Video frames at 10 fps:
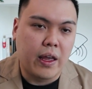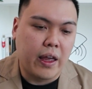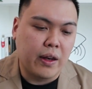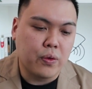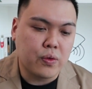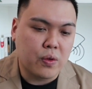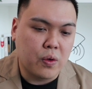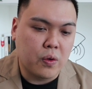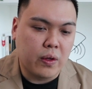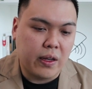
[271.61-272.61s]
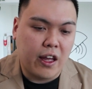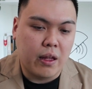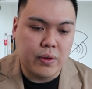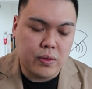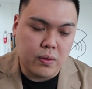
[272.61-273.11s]
and also they are
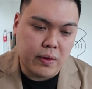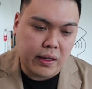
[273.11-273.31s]
able to